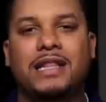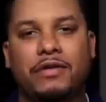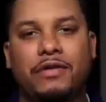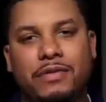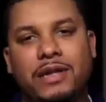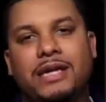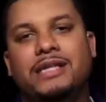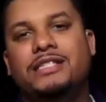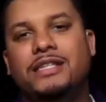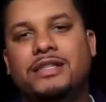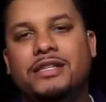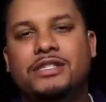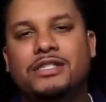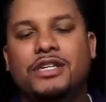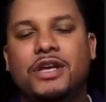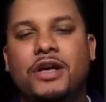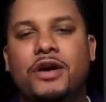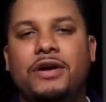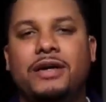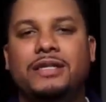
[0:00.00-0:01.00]
relate to the
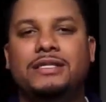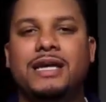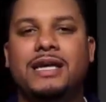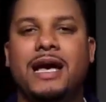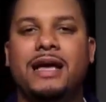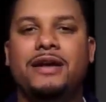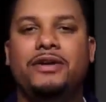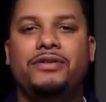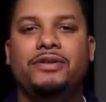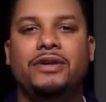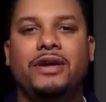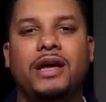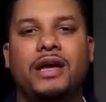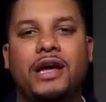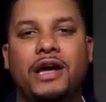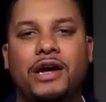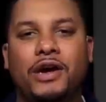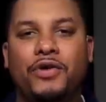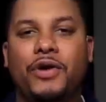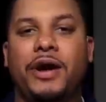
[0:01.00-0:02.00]
song entitled
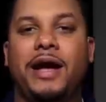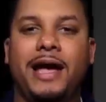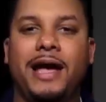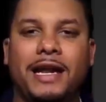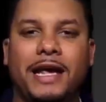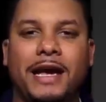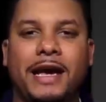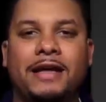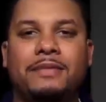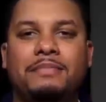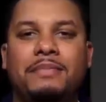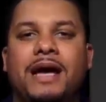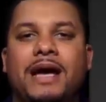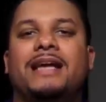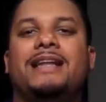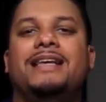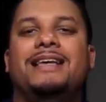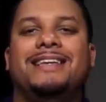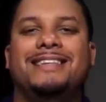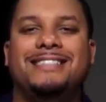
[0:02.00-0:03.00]
Great and
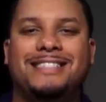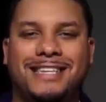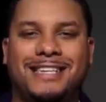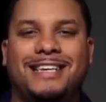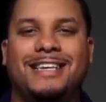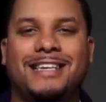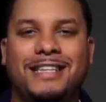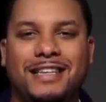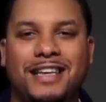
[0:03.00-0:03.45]
Mighty Is He.